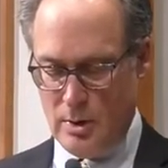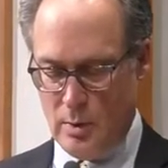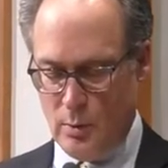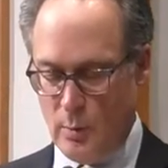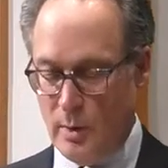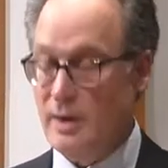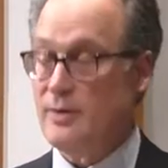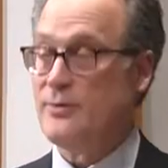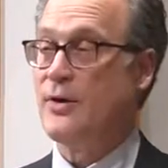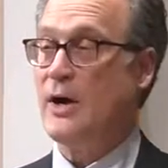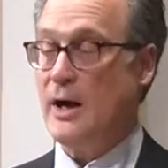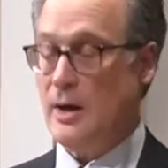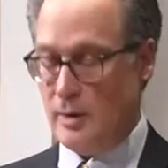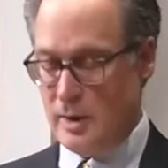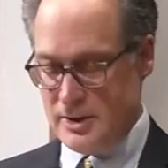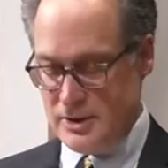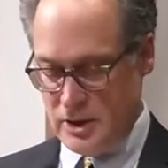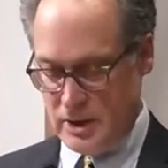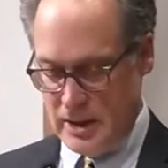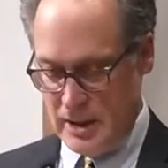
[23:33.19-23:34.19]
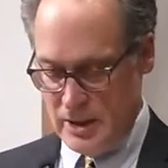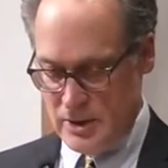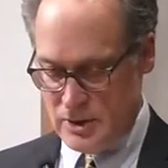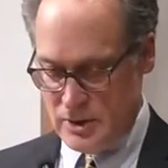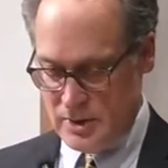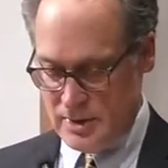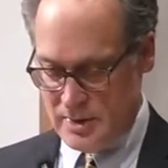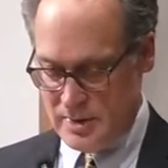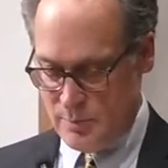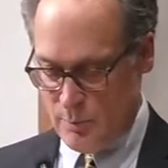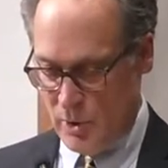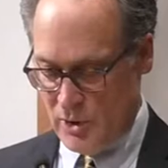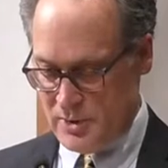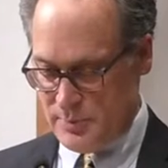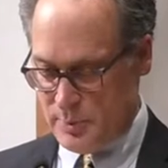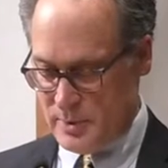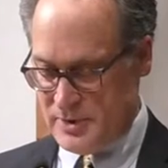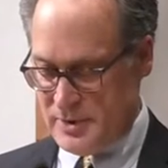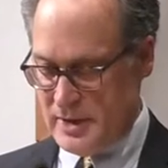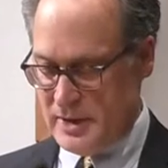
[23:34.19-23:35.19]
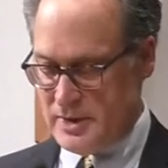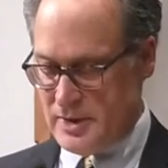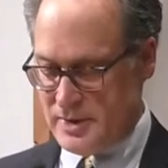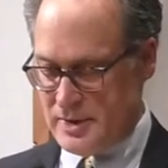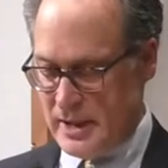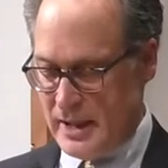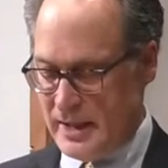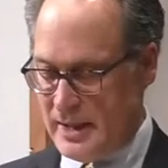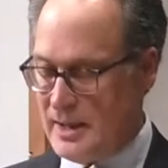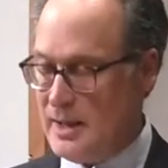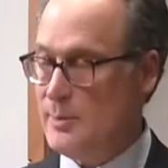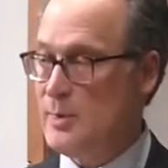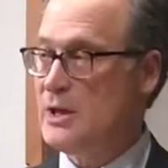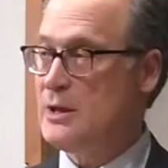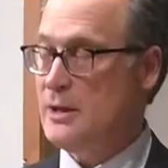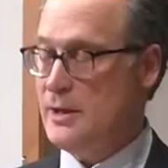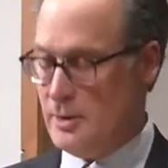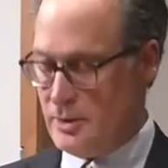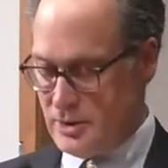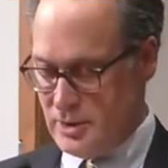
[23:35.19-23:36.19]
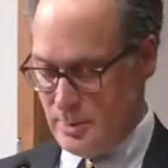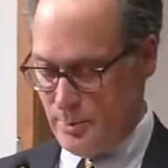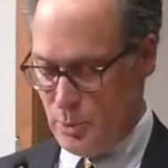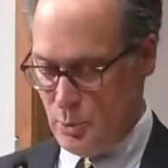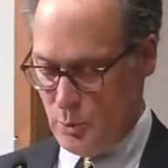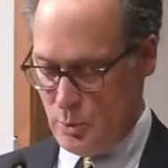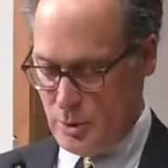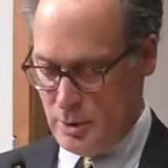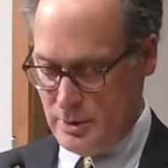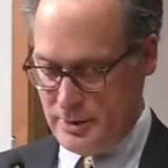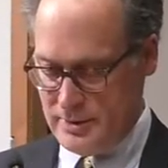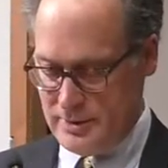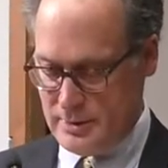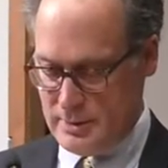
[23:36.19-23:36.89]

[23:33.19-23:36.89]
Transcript: one of higher education's most prestigious academic leadership awards.